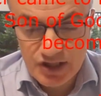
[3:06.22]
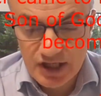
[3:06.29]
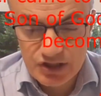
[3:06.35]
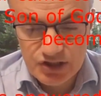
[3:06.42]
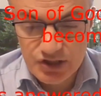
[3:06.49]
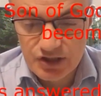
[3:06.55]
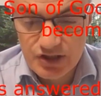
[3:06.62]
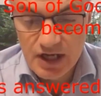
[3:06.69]

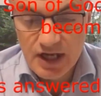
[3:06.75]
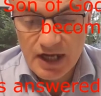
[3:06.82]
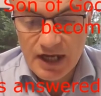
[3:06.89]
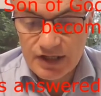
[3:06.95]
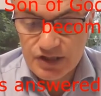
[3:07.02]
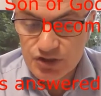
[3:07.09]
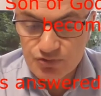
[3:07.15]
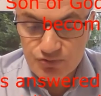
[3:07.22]
answered,
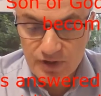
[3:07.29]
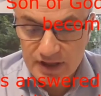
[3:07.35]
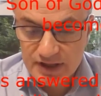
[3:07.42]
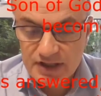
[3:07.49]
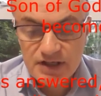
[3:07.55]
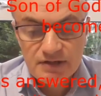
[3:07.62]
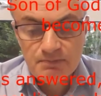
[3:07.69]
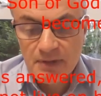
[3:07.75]
"It is
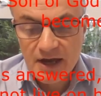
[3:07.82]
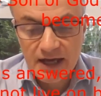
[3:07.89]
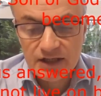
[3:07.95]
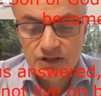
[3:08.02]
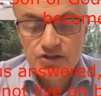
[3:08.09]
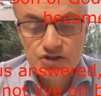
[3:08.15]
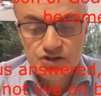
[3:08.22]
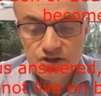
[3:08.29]
written, man
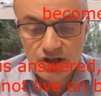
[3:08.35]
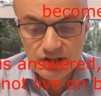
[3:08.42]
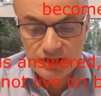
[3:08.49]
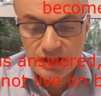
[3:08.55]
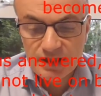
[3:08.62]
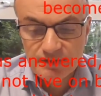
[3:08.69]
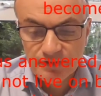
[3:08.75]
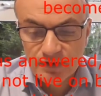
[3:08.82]
does not
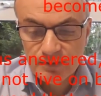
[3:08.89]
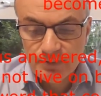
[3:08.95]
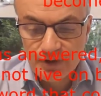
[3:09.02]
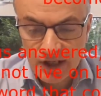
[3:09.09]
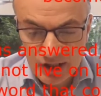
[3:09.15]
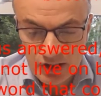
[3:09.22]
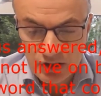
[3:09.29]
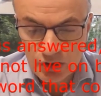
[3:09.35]
live on
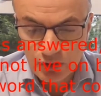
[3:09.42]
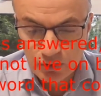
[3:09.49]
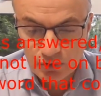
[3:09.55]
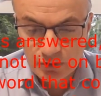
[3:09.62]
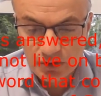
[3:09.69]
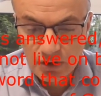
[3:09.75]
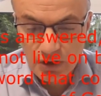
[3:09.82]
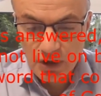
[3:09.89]
bread
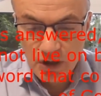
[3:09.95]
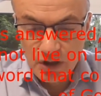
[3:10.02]
alone,